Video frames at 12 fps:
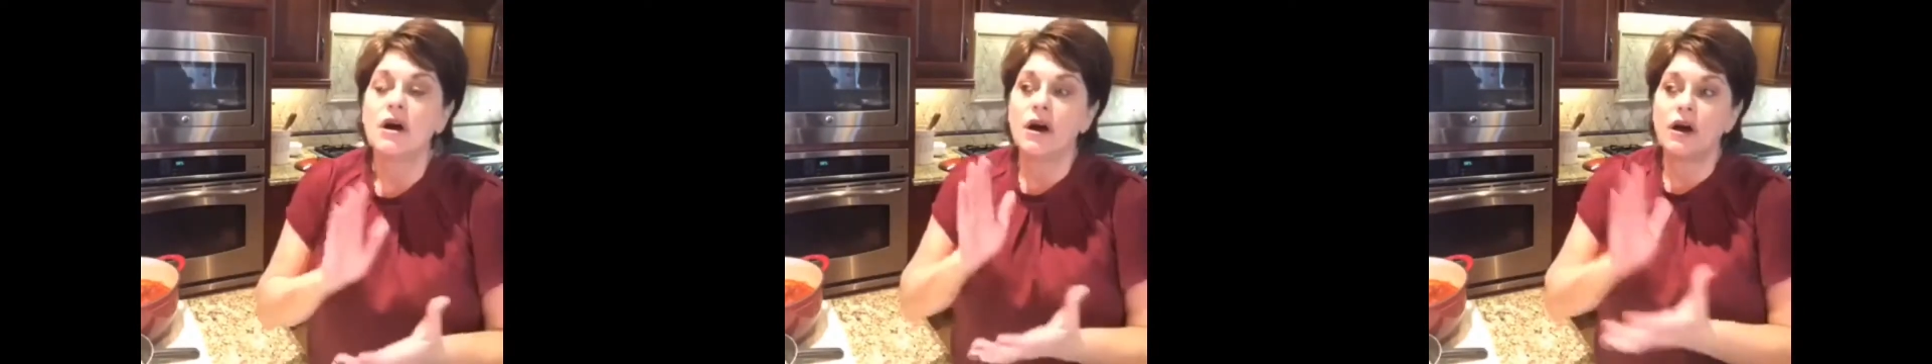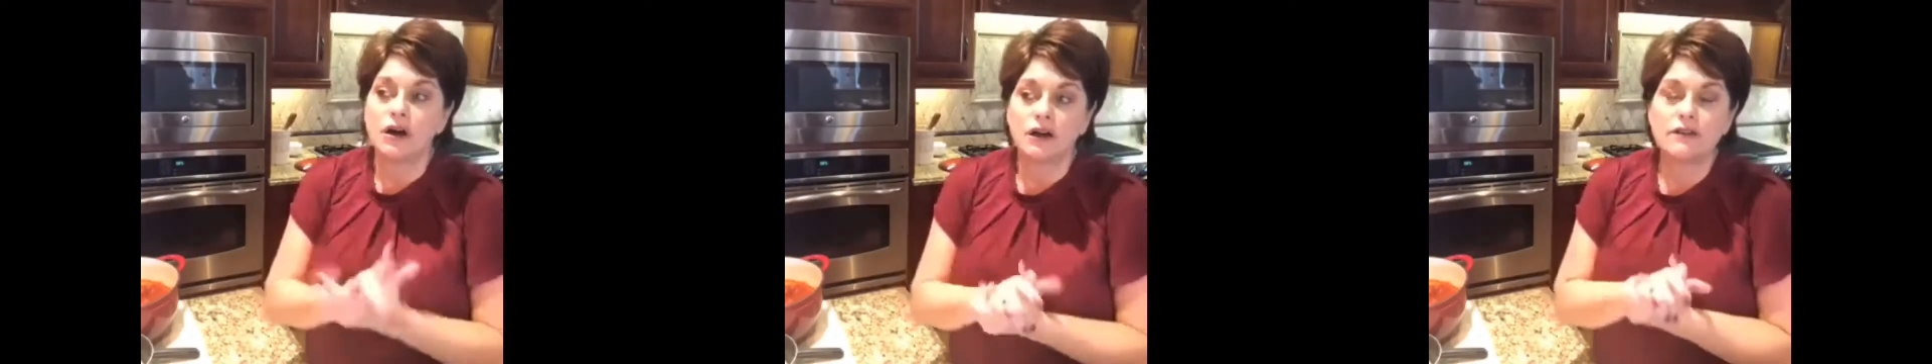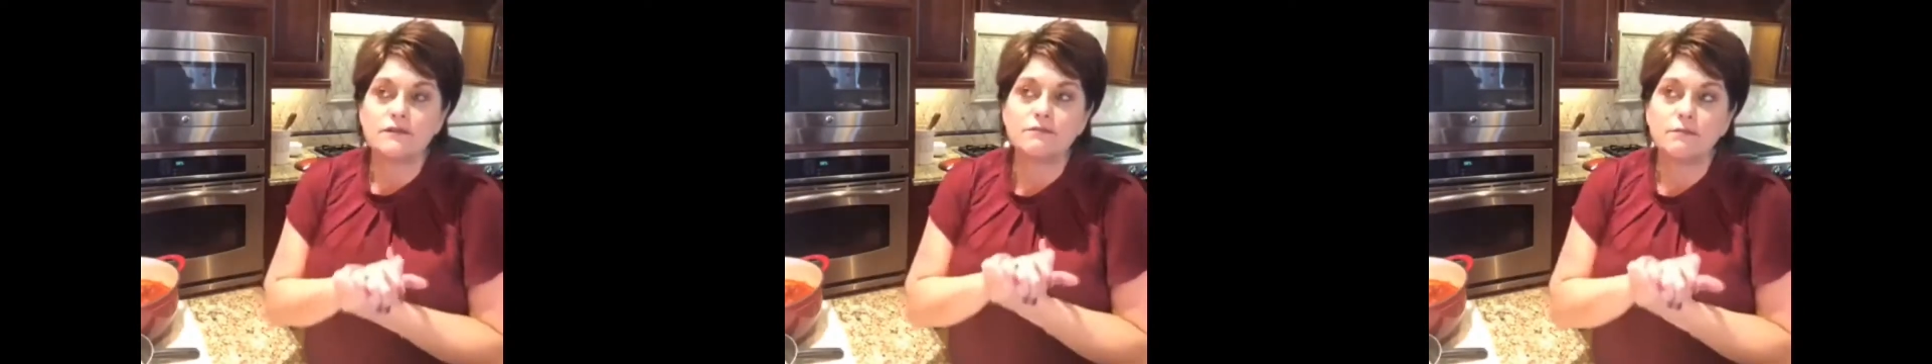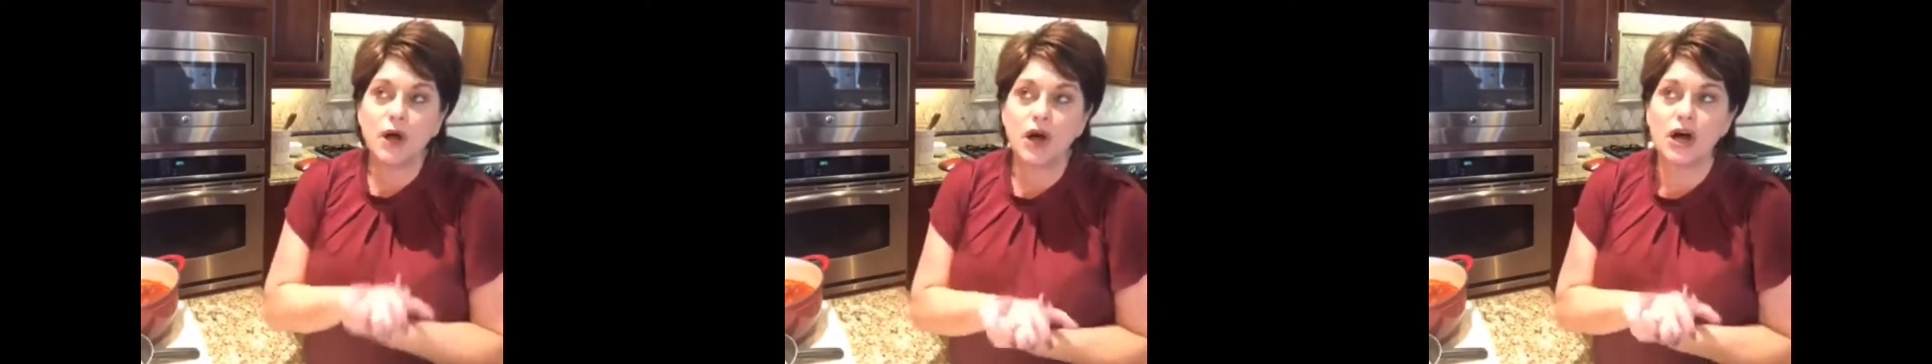Heart of
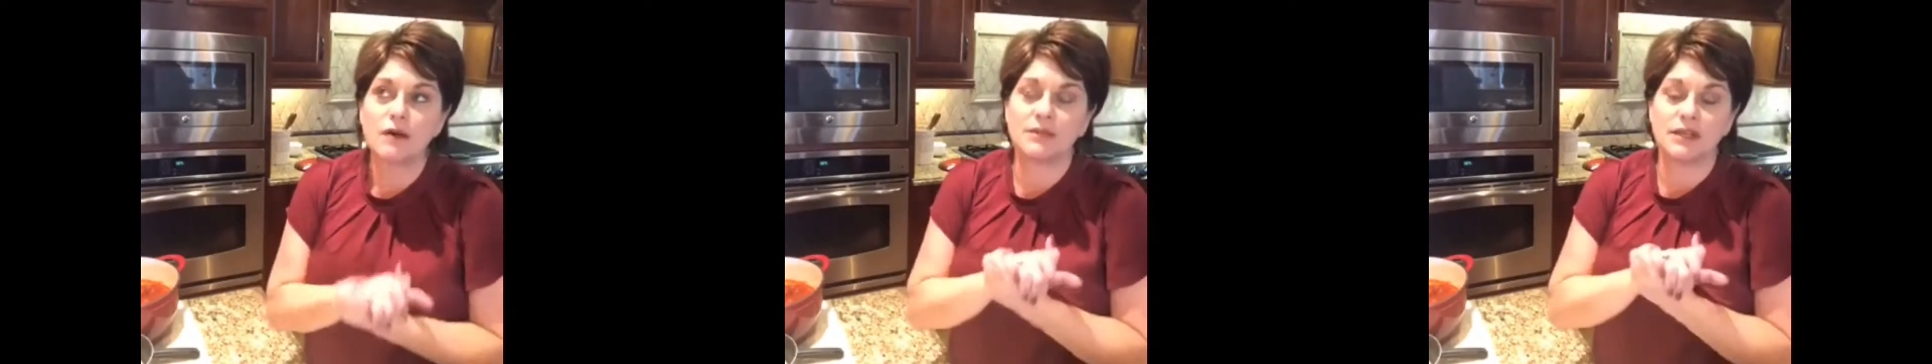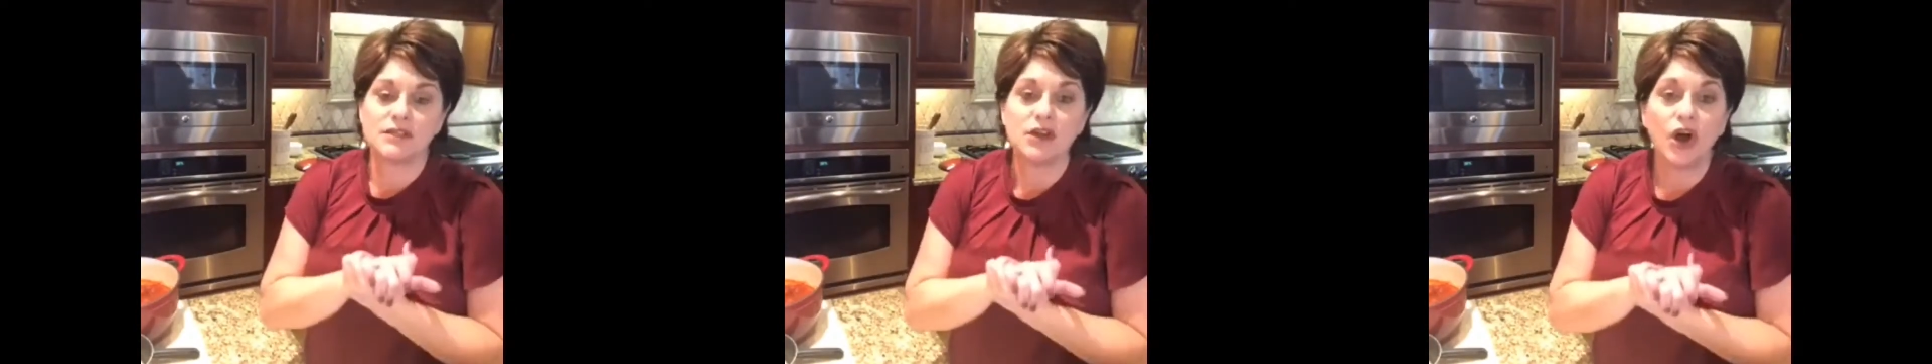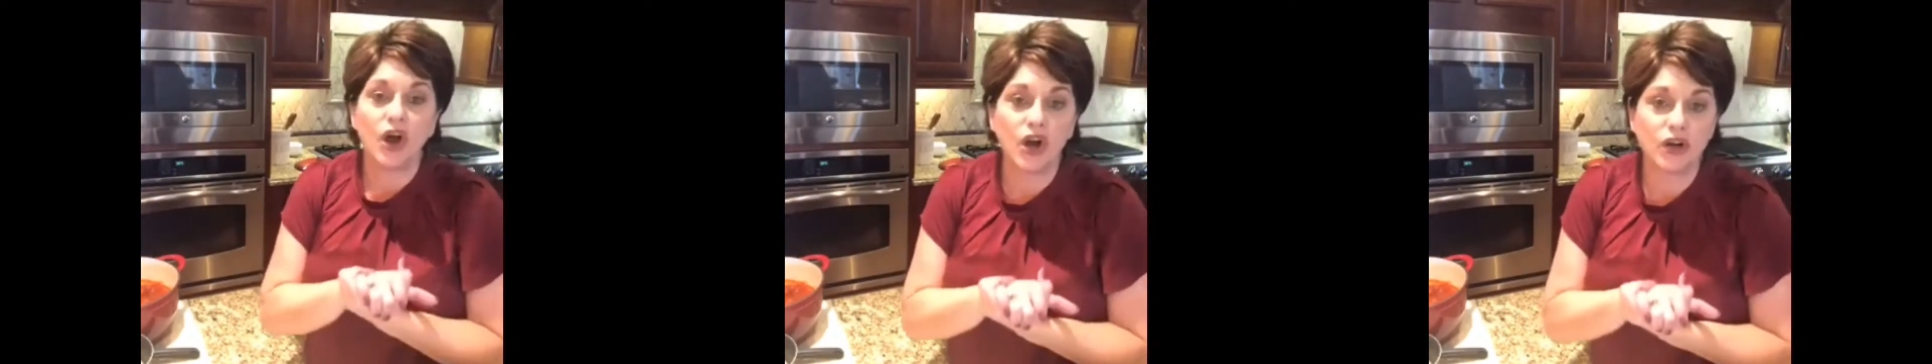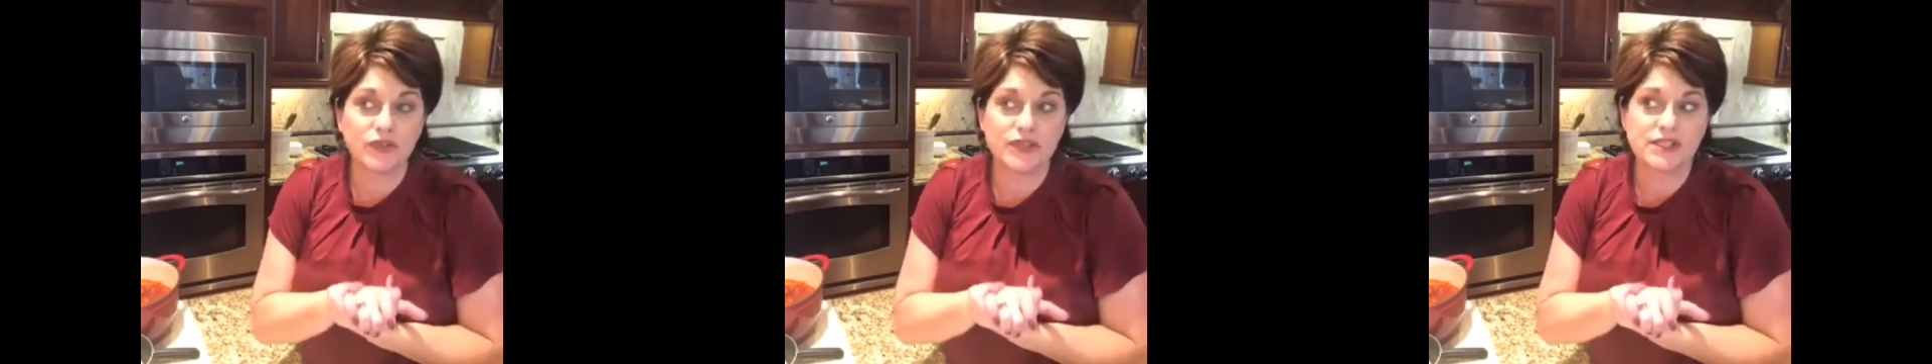palm is
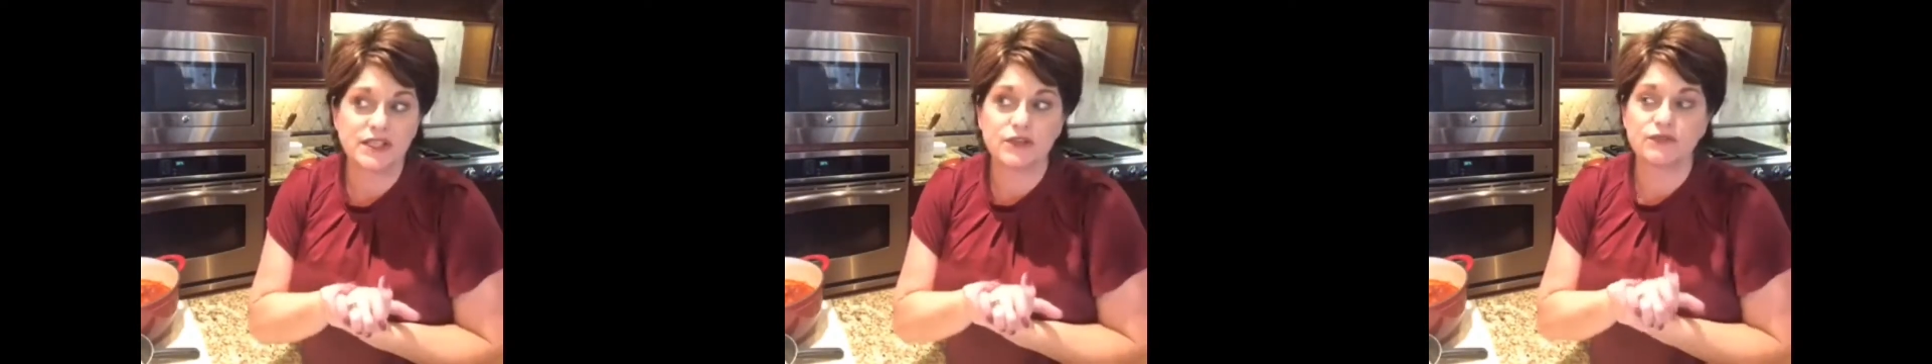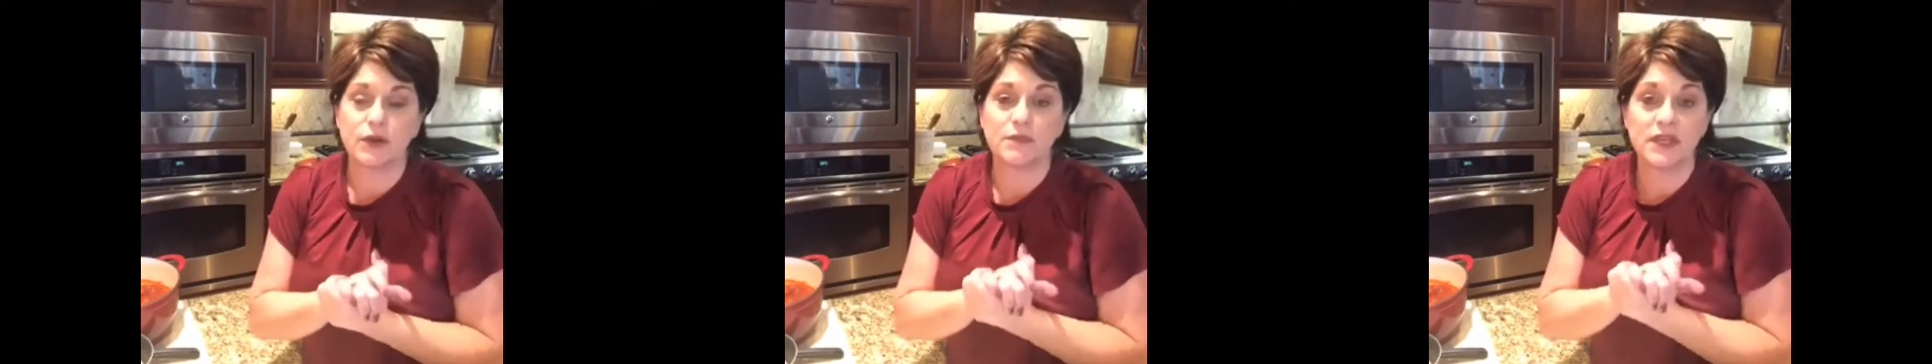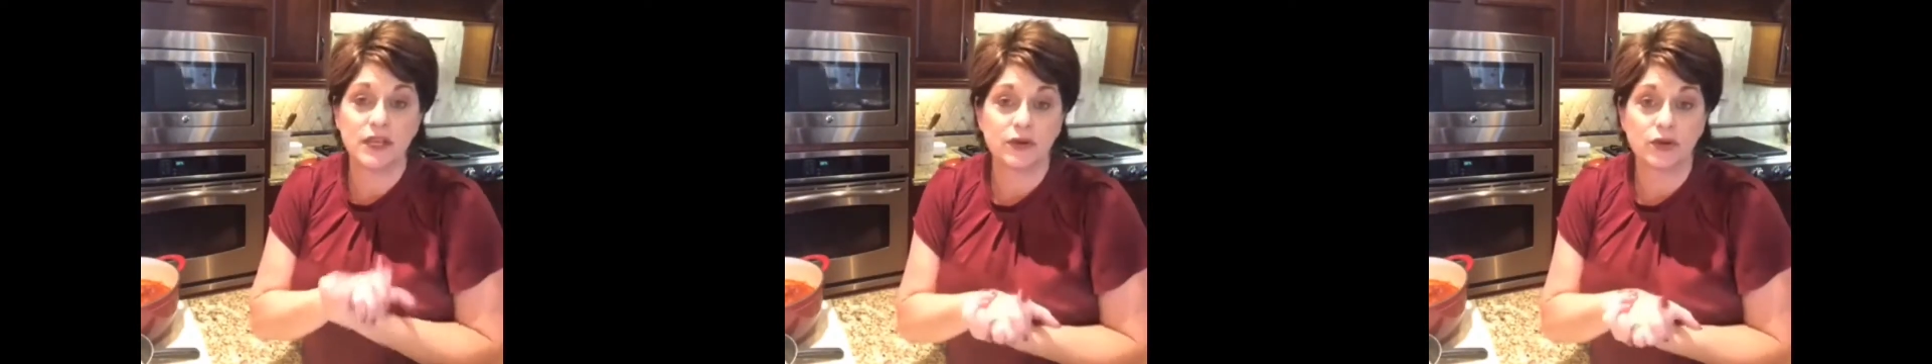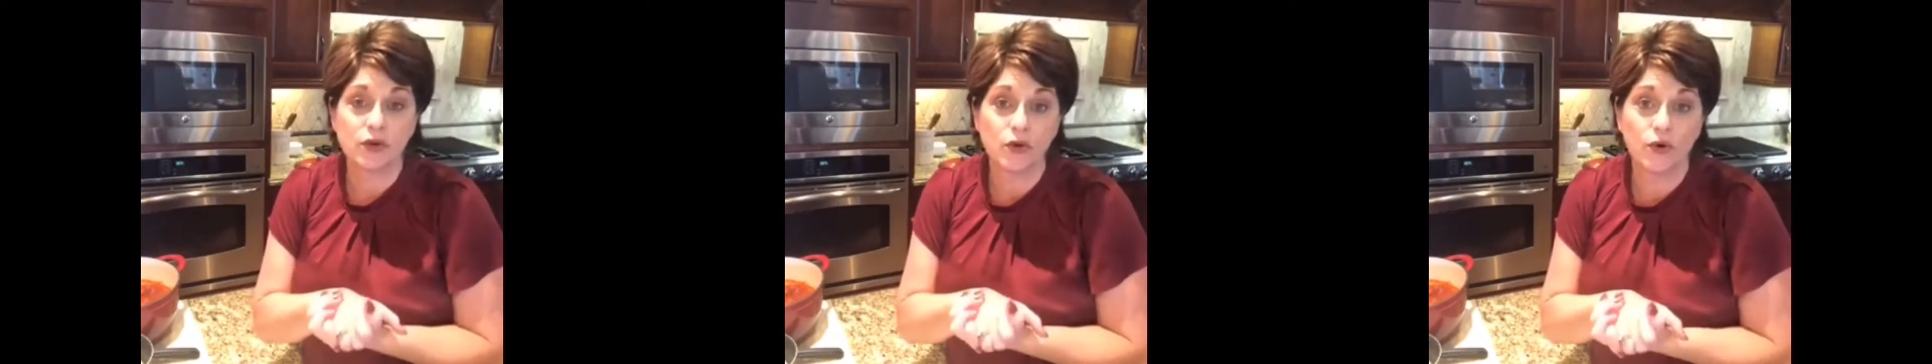harvested from the
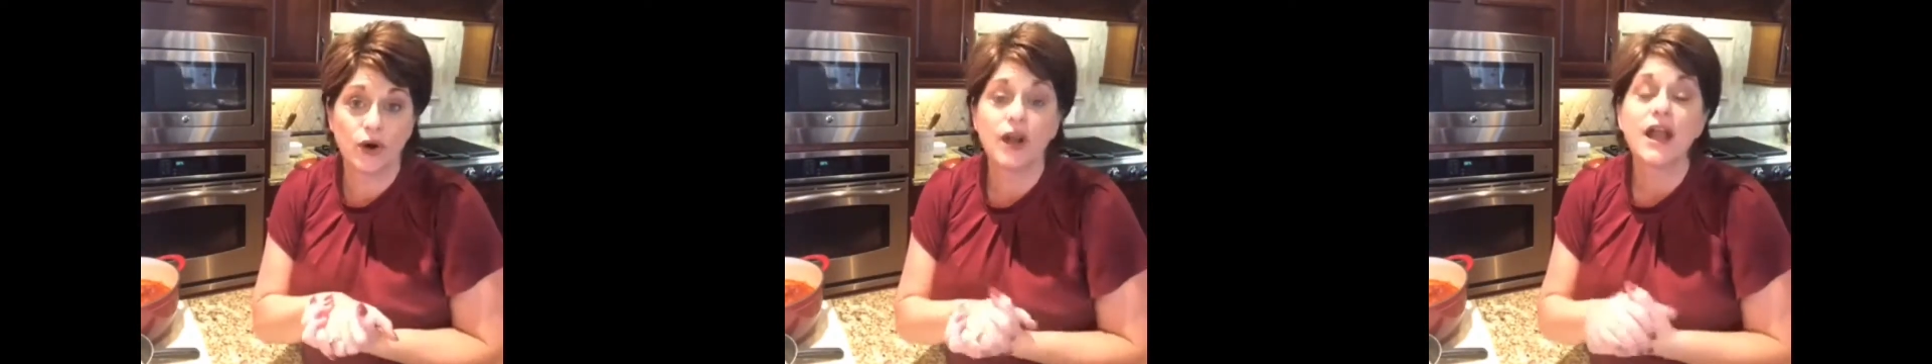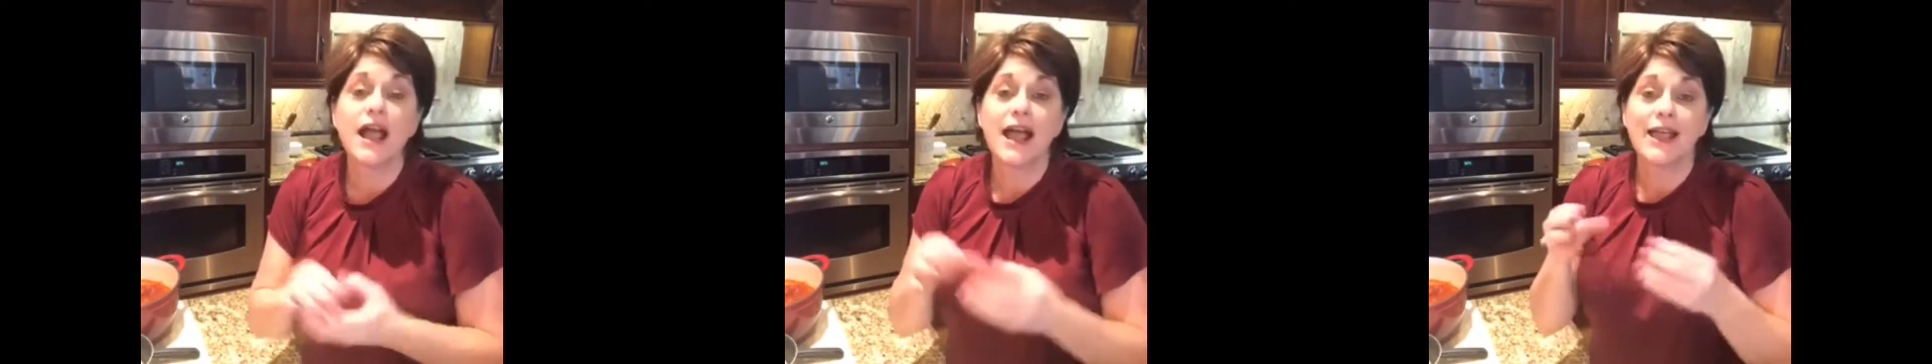inner core